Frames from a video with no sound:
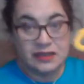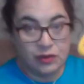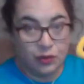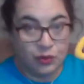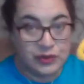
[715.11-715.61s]

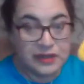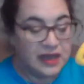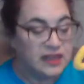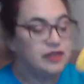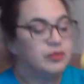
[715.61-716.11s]
slow,
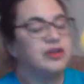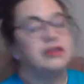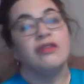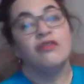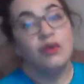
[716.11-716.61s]
steady one
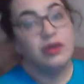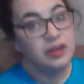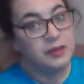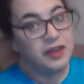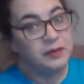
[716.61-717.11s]
for the
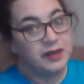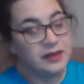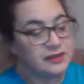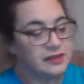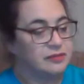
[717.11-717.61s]

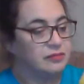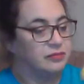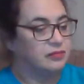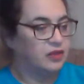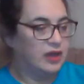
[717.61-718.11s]
babies.
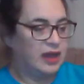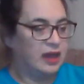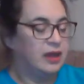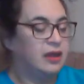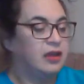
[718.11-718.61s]

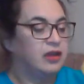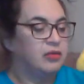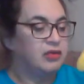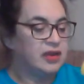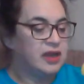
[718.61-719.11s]
Okay.
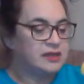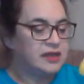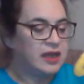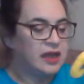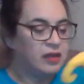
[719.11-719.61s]
We're
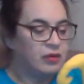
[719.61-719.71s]
ready.